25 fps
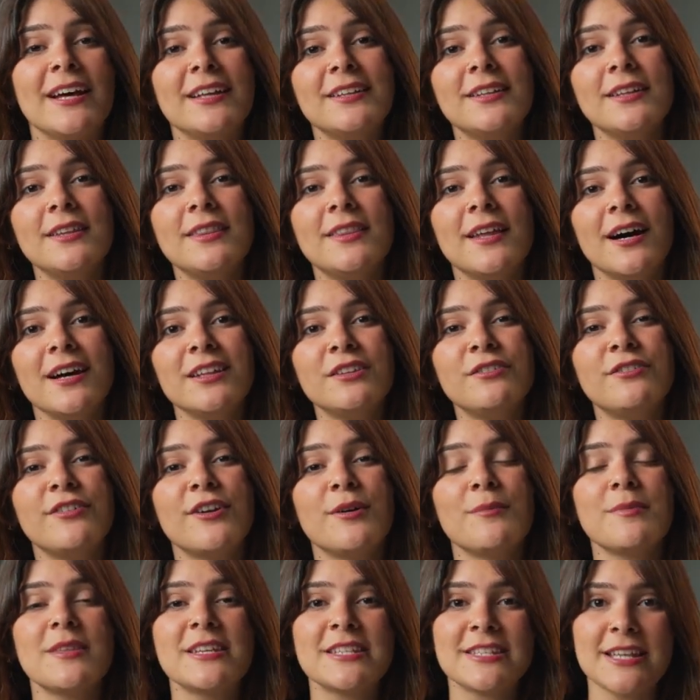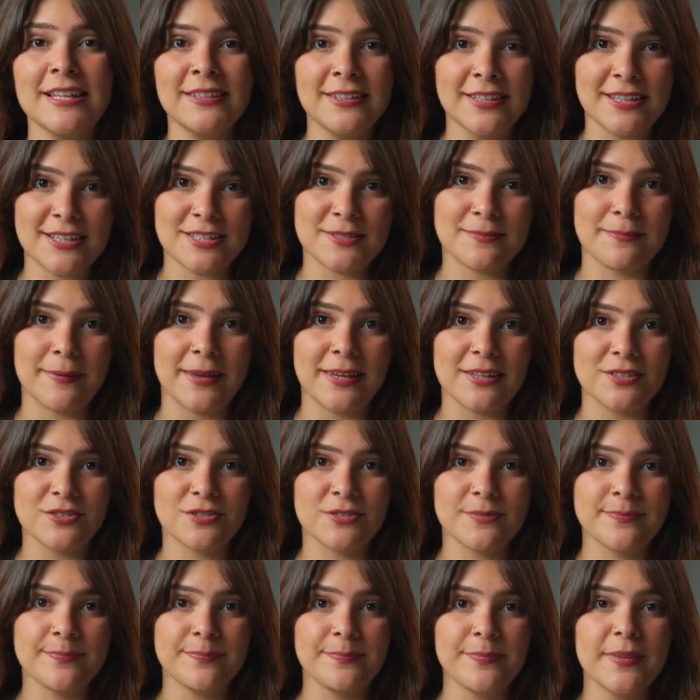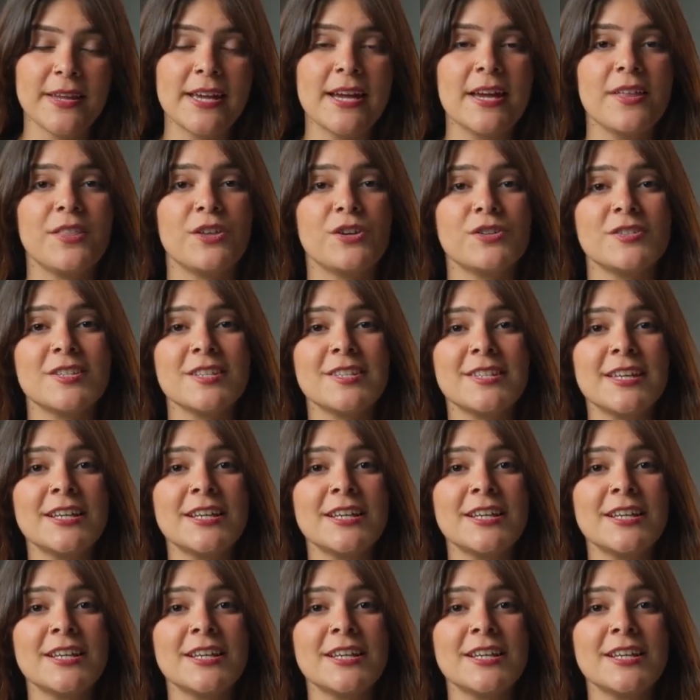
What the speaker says: edit that from the settings page. There's a